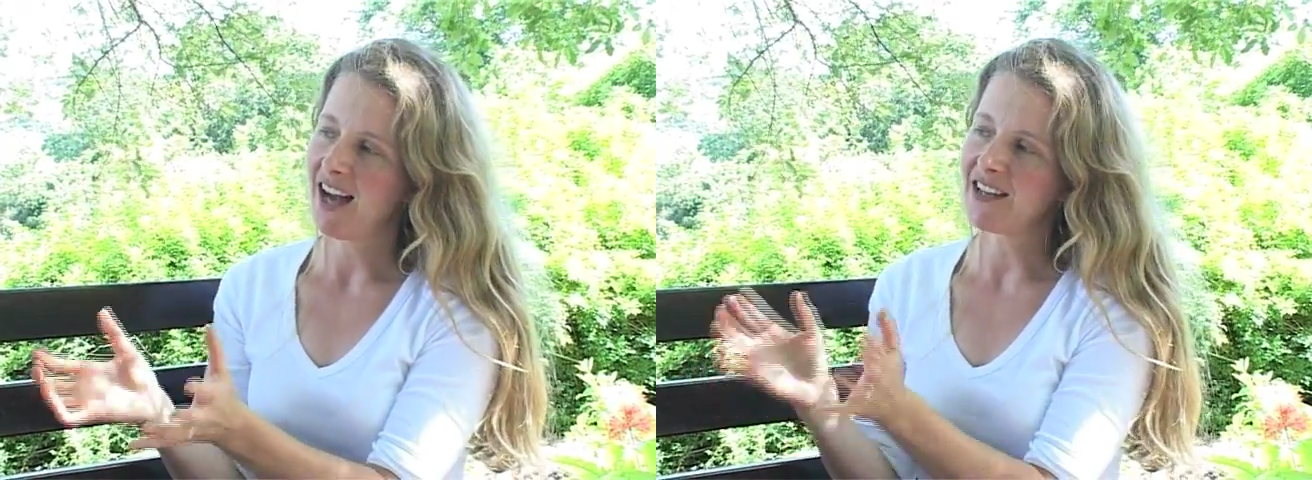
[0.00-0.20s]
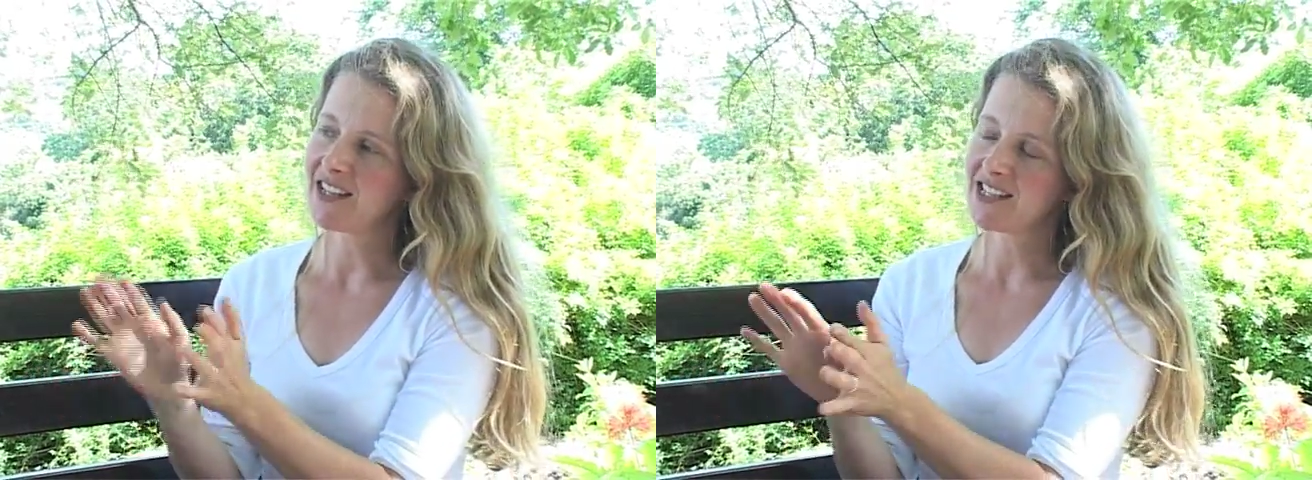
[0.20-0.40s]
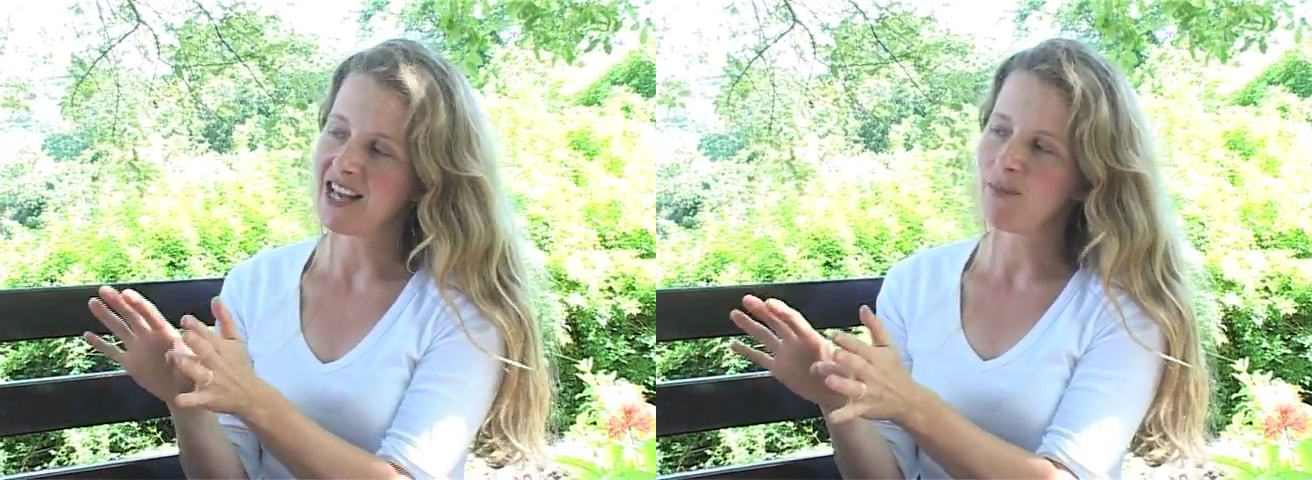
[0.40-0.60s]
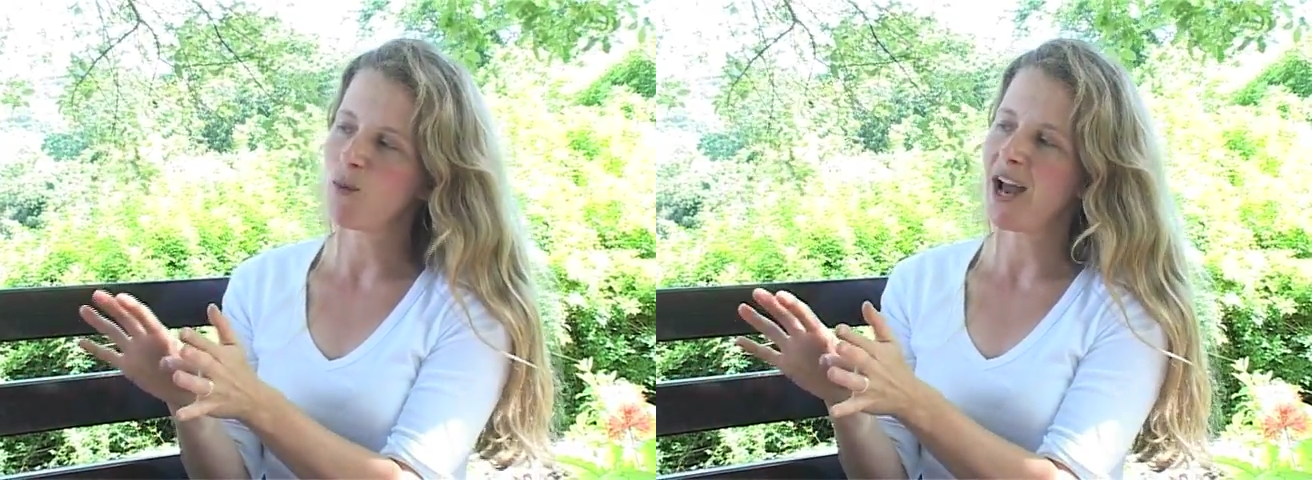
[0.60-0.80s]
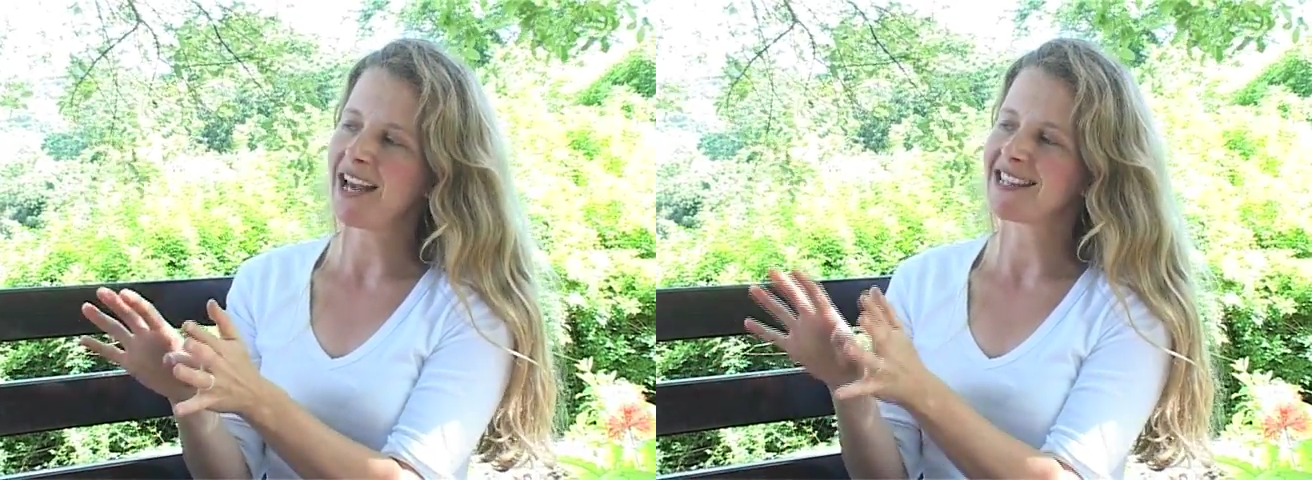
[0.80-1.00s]
and in the same
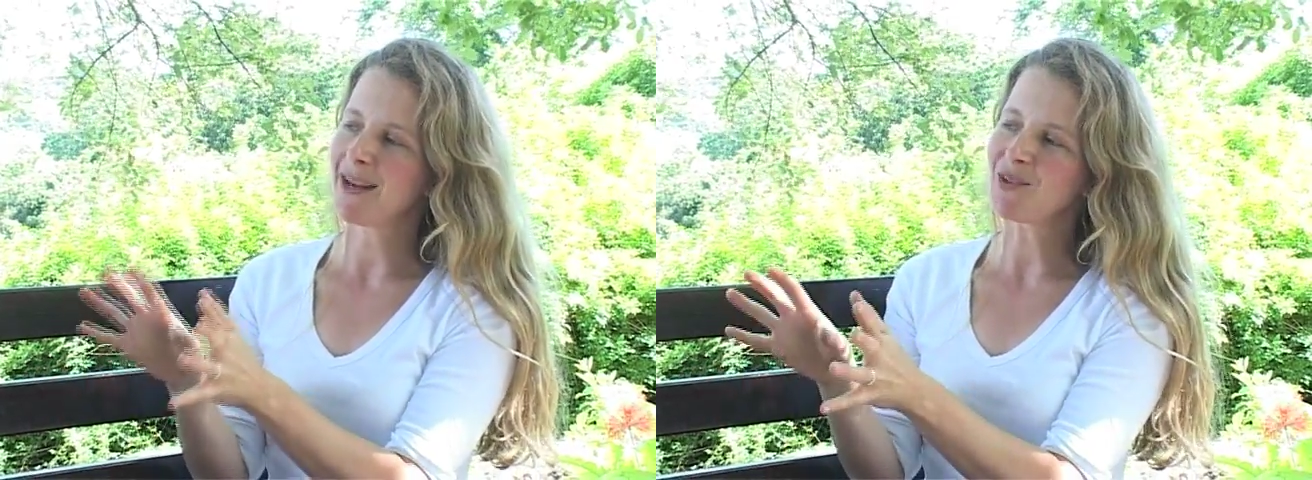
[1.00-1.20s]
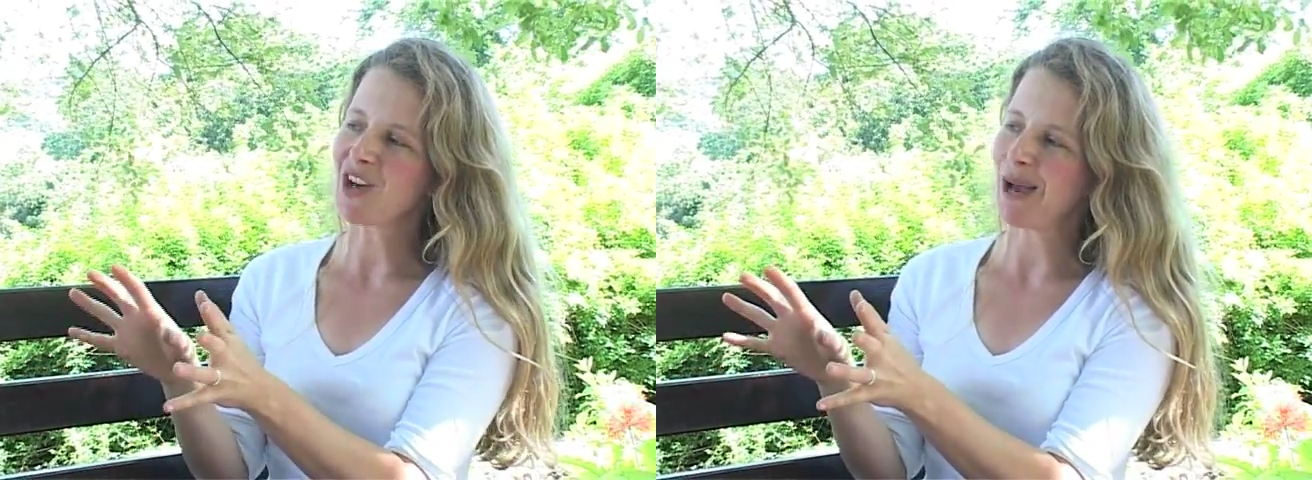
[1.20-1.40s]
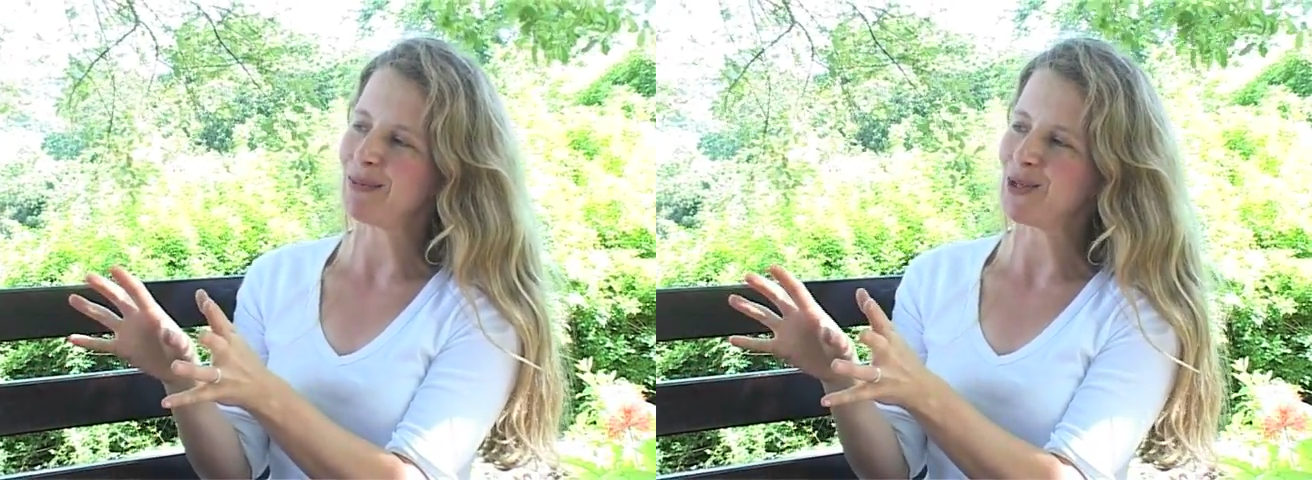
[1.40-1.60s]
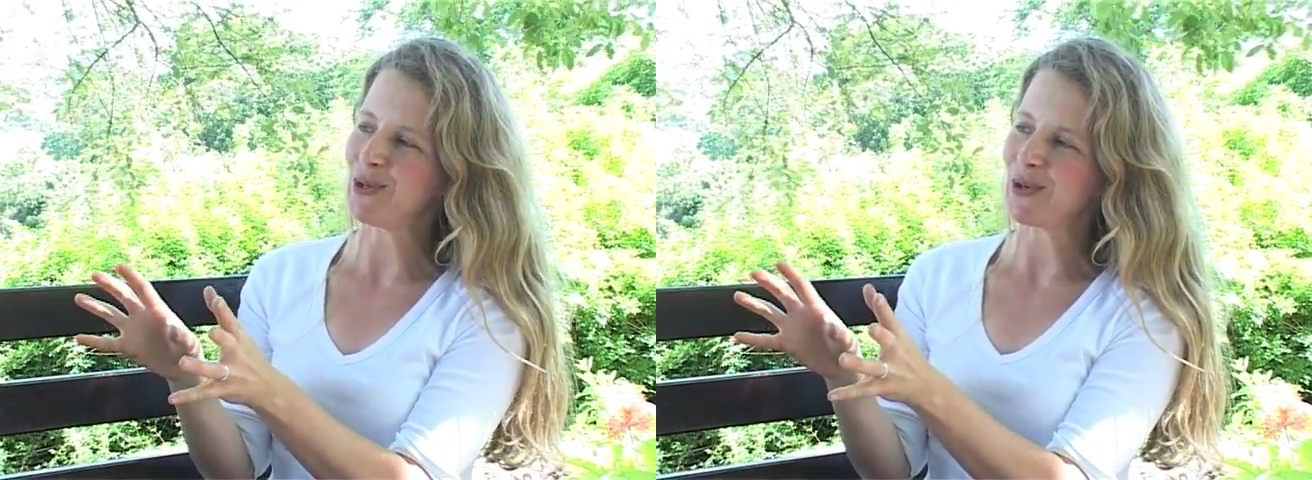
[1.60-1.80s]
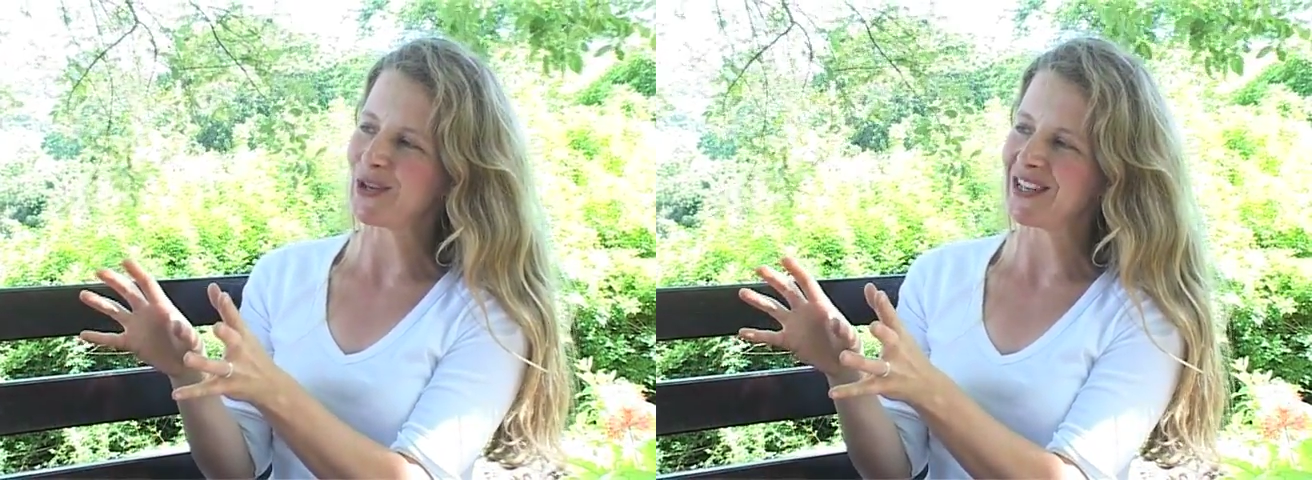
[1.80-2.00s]
way sometimes
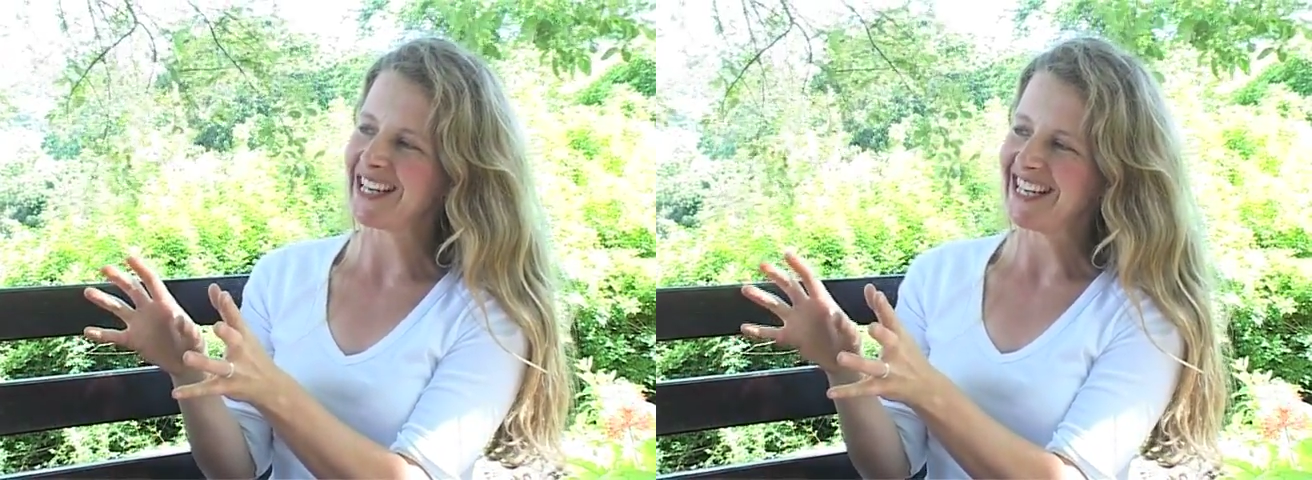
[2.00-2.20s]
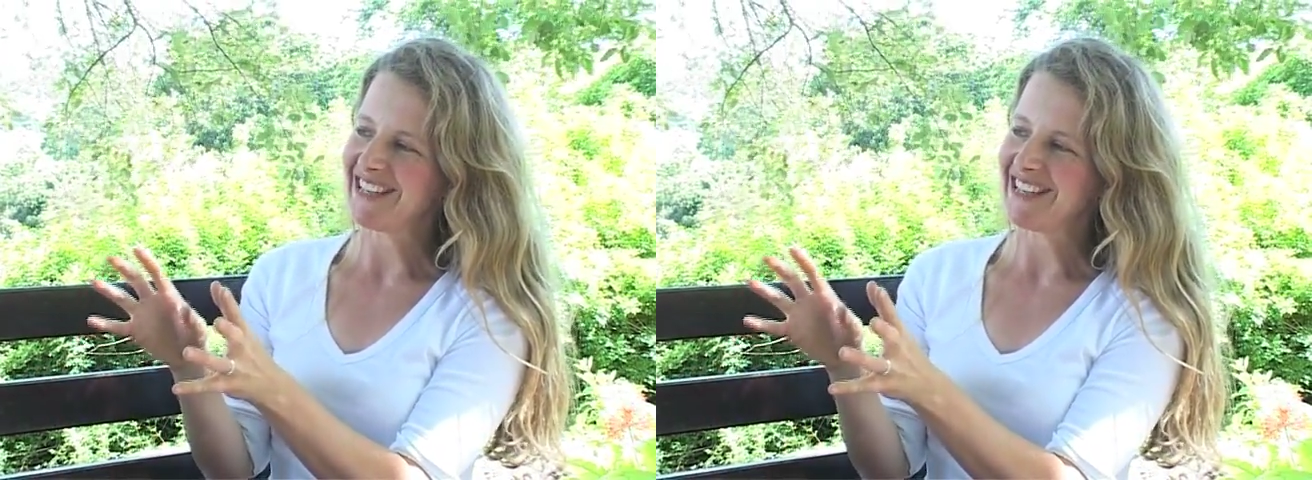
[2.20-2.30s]
you can